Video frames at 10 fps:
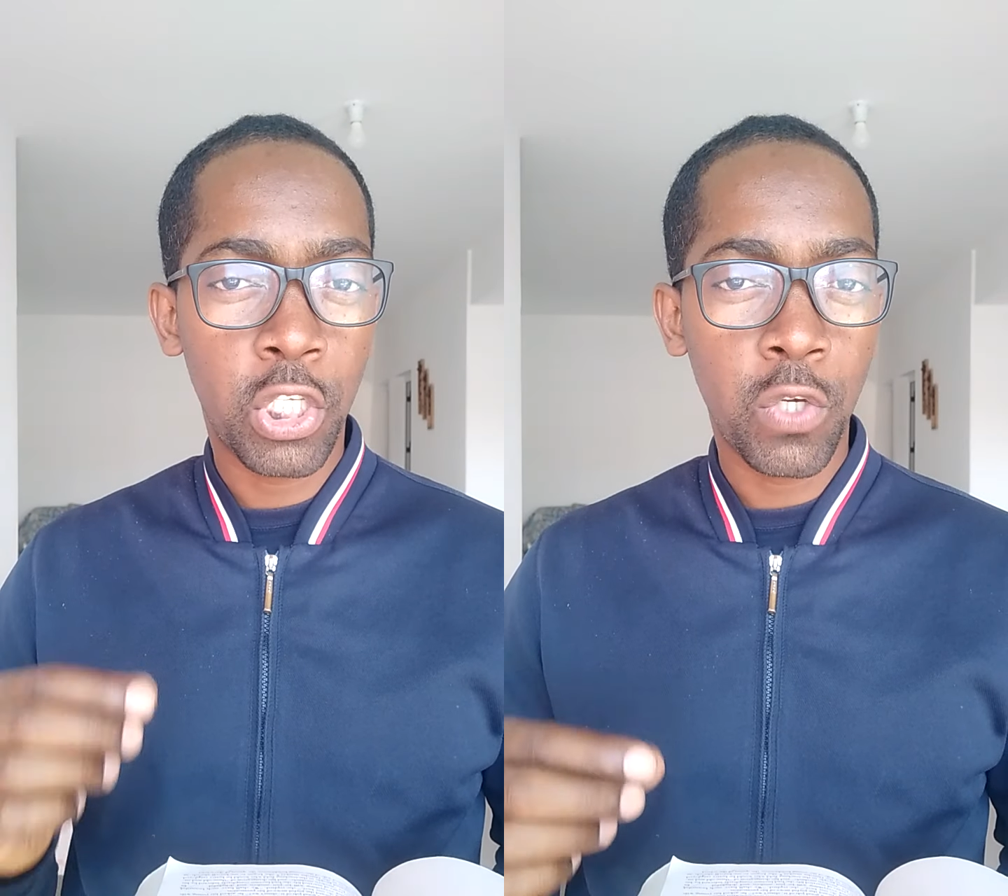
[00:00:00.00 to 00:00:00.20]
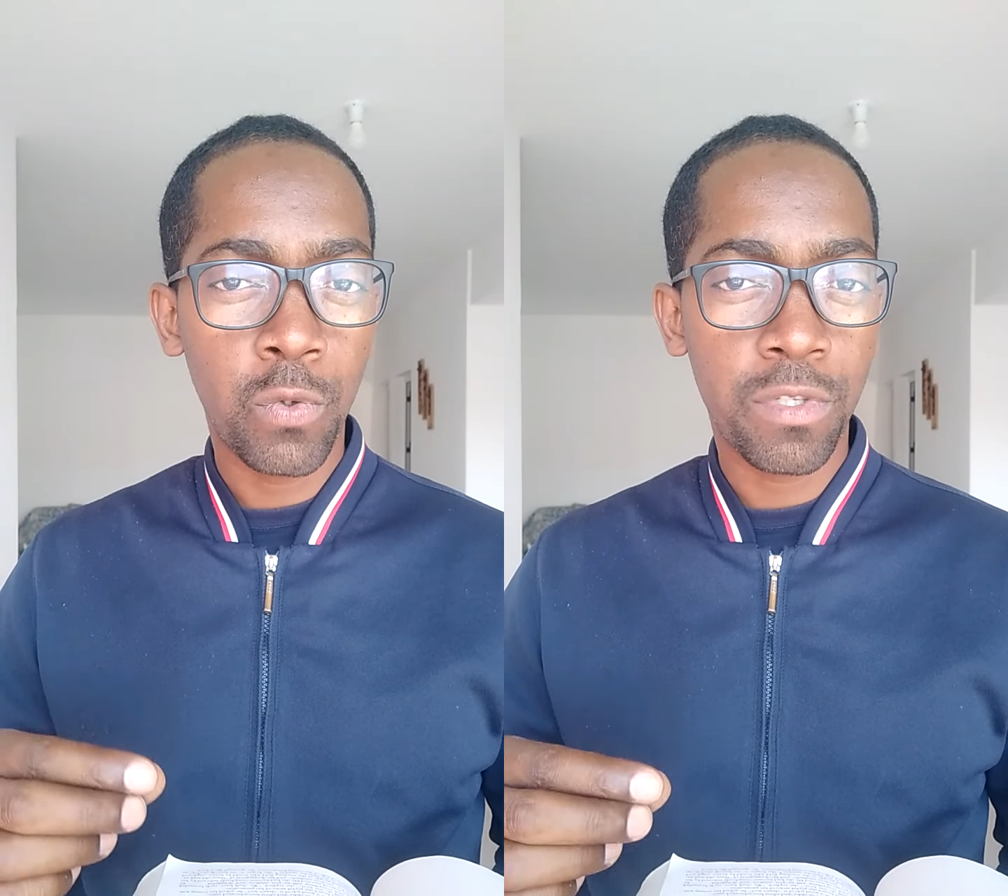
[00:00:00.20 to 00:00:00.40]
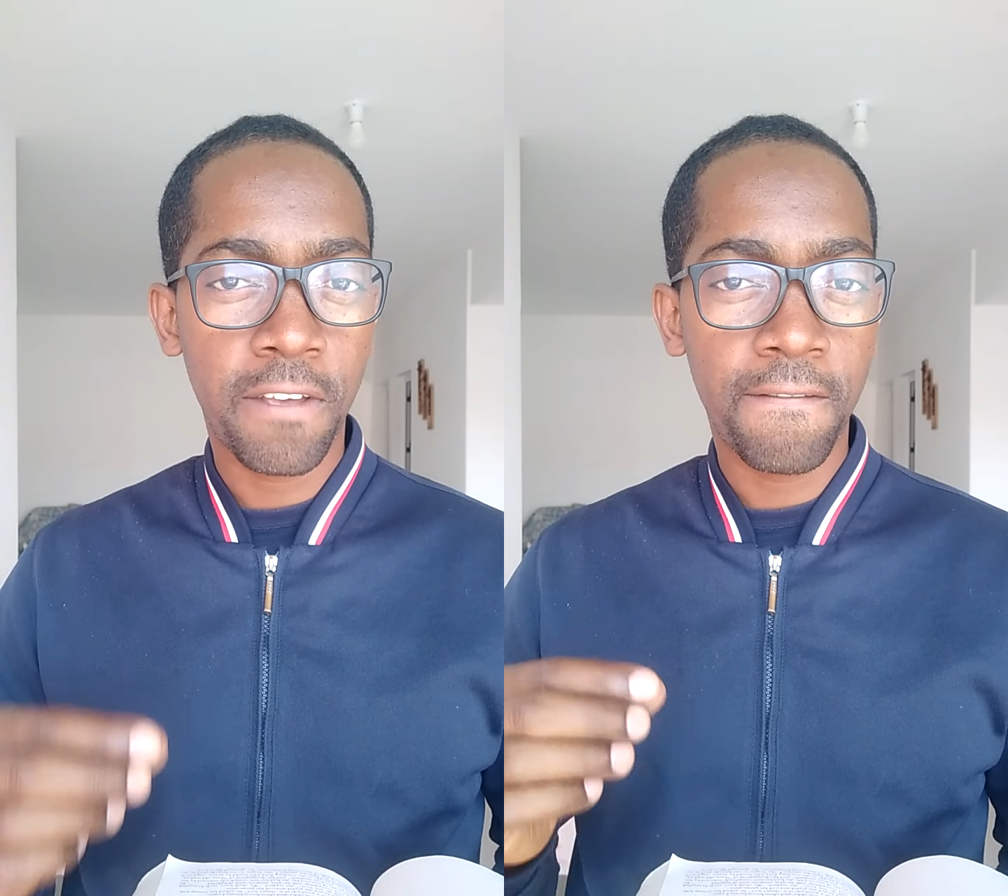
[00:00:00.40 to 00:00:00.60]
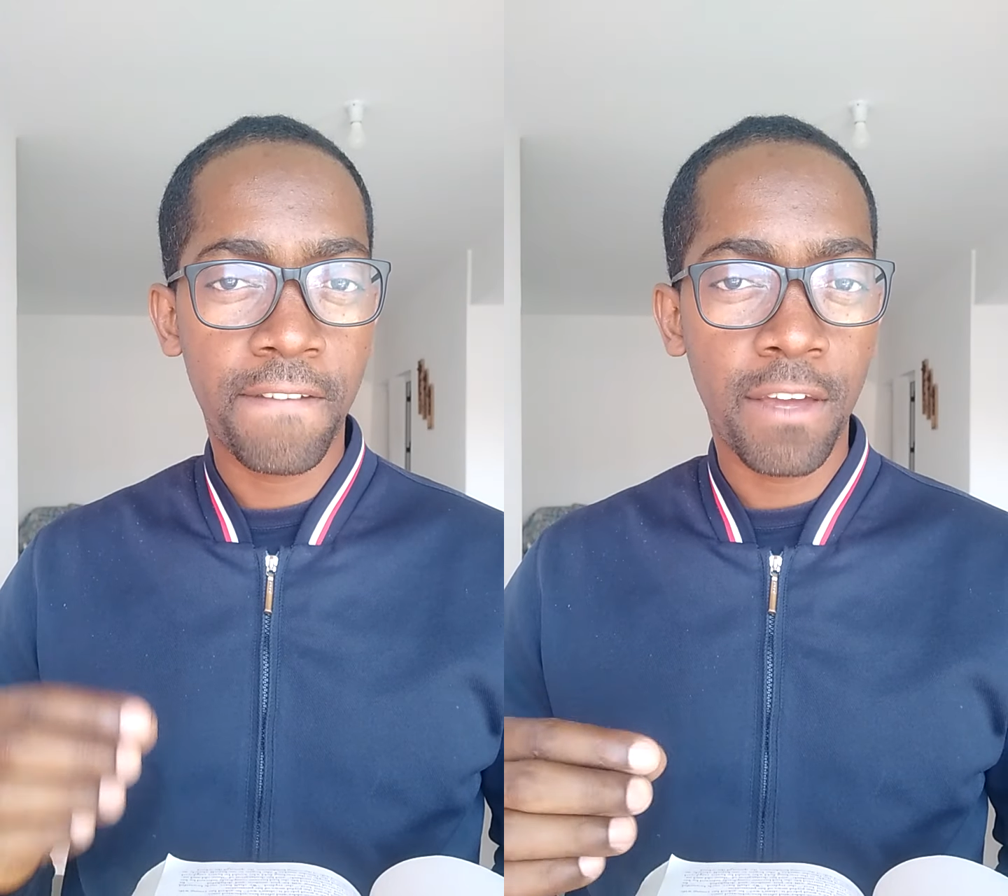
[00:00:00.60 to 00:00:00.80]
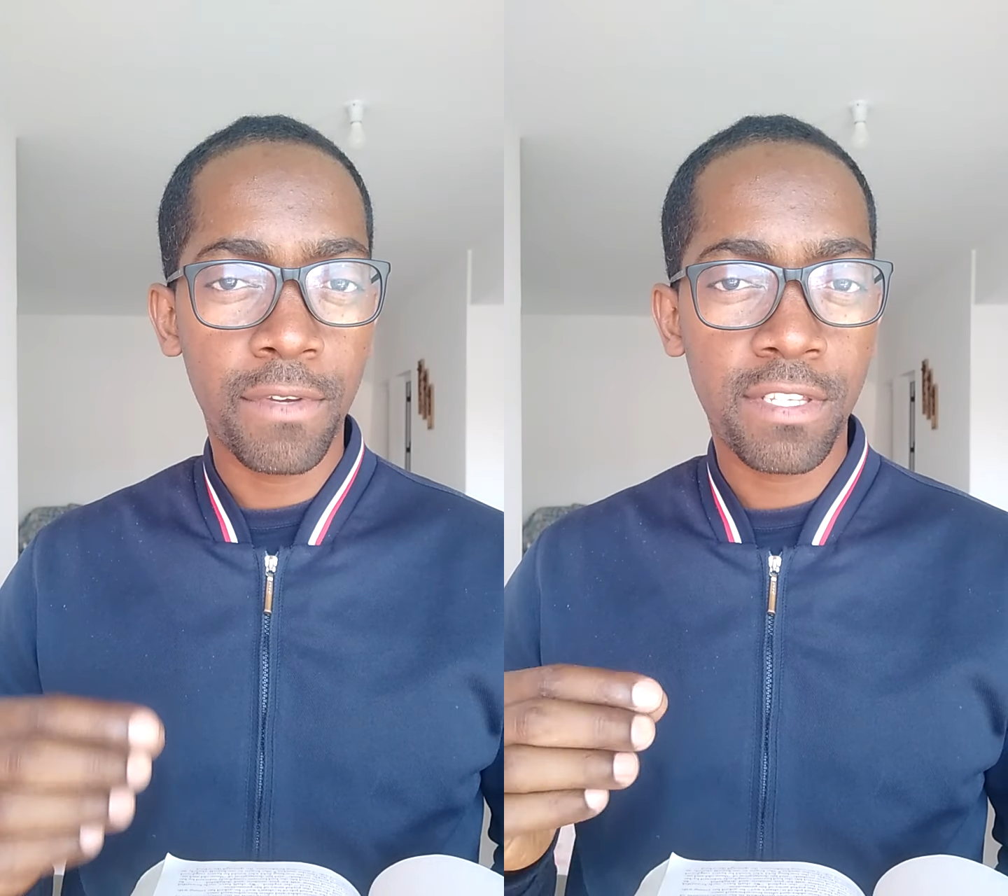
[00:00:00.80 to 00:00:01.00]
choose a
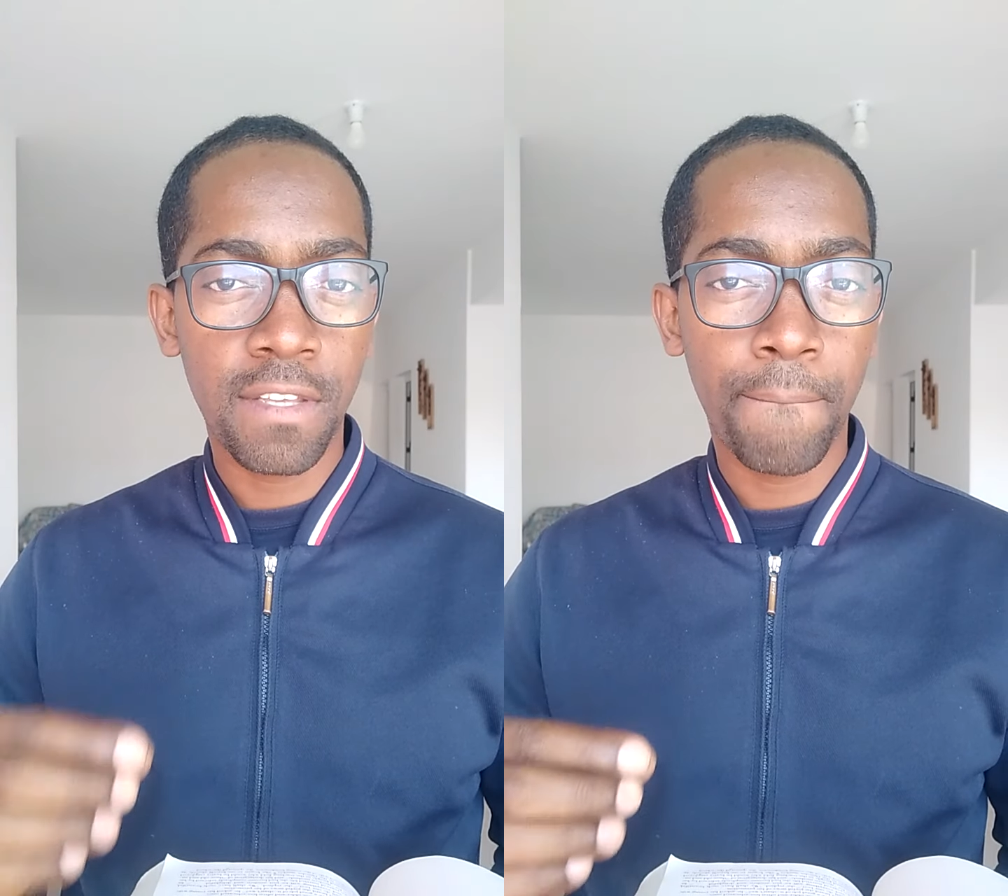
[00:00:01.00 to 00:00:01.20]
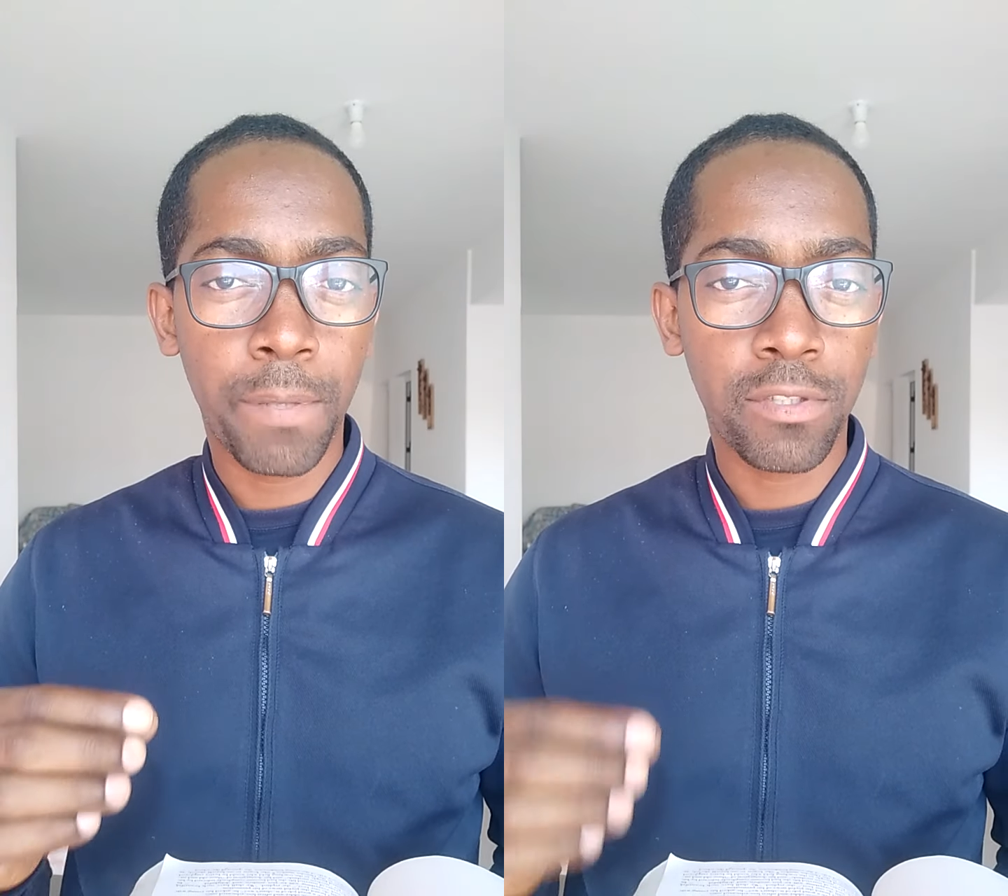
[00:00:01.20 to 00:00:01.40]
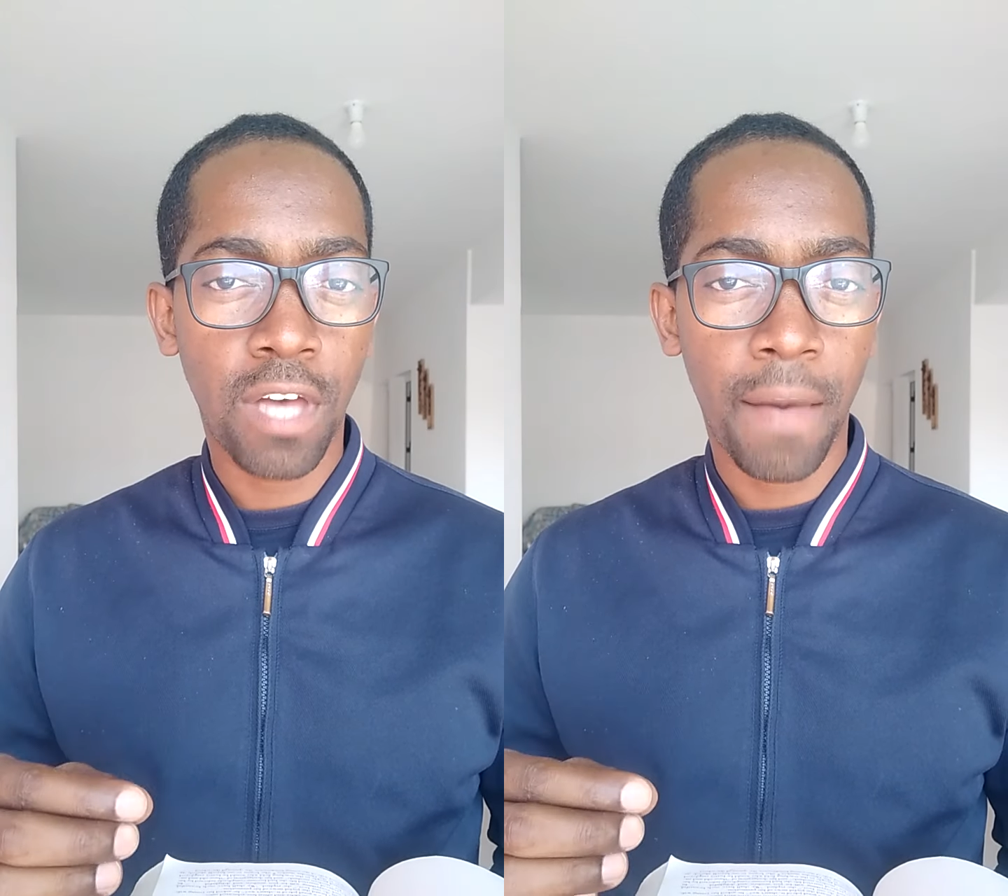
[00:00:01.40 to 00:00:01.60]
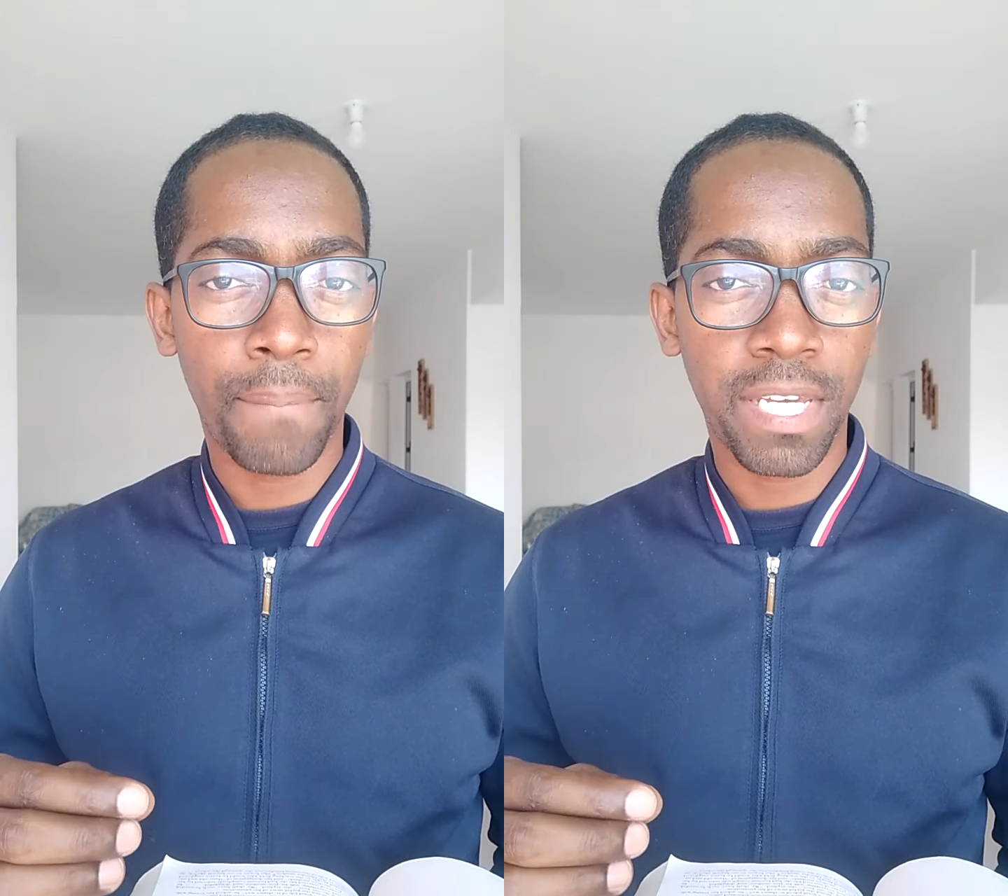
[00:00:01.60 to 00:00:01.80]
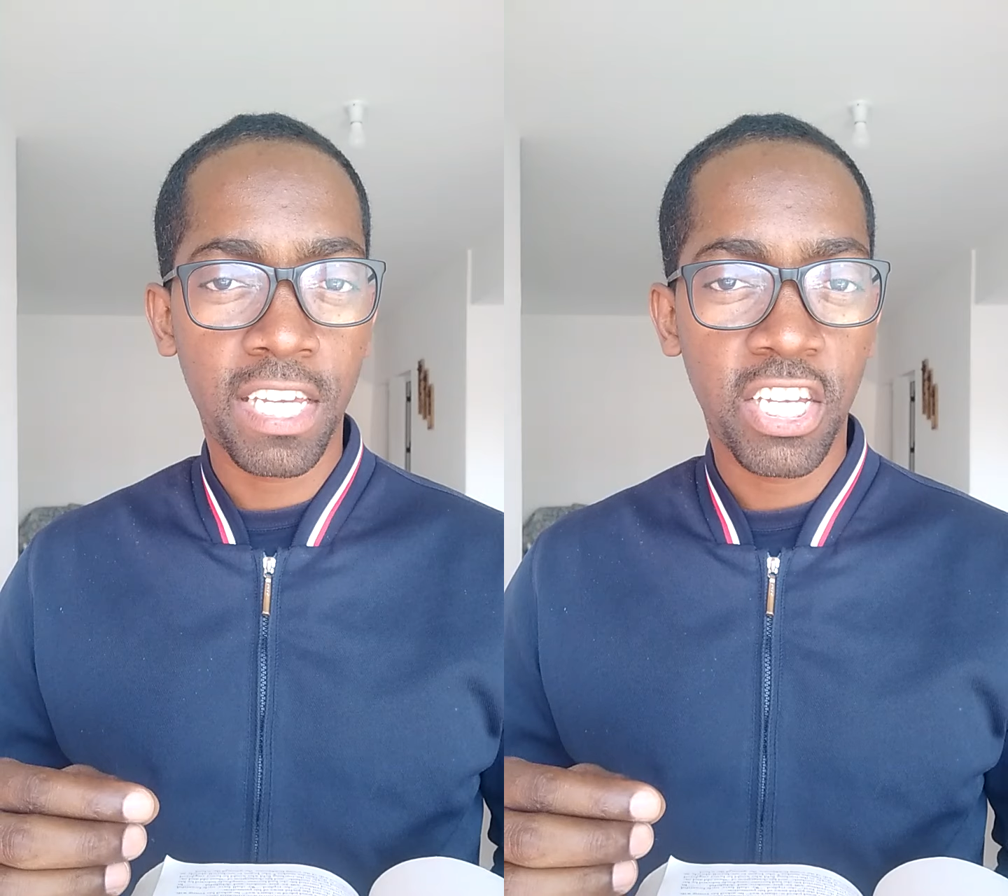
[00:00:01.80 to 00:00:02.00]
very simple
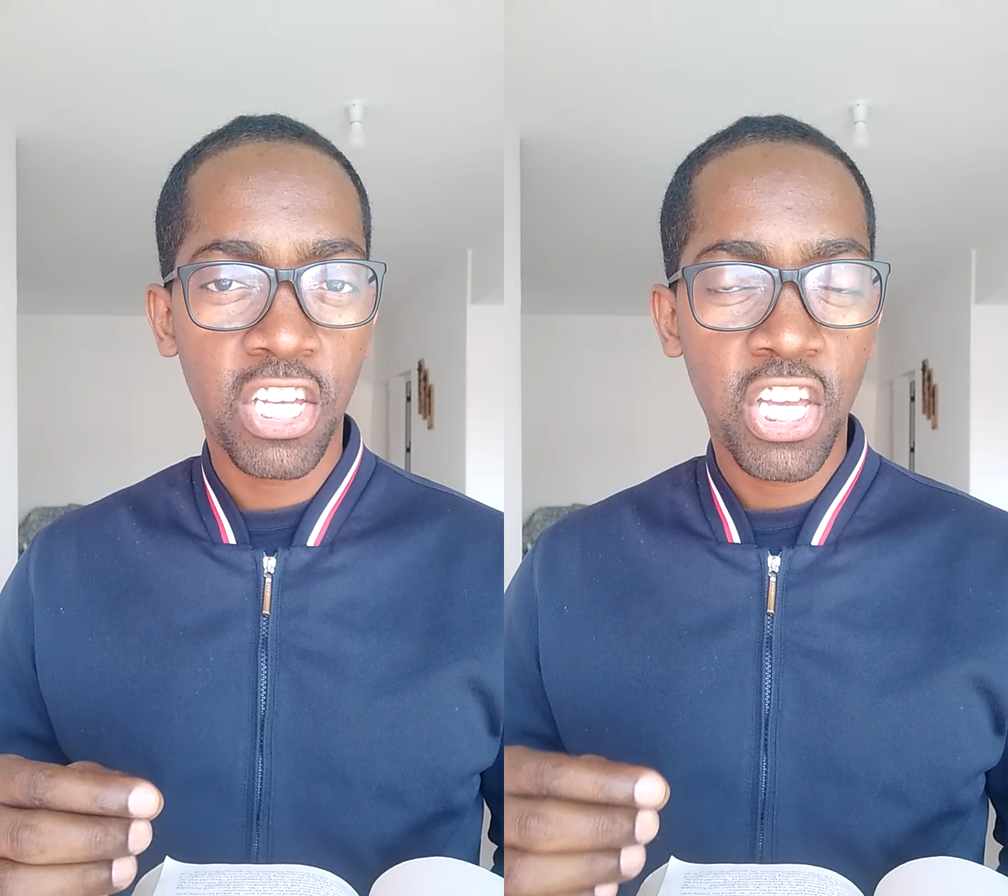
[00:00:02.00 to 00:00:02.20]
topic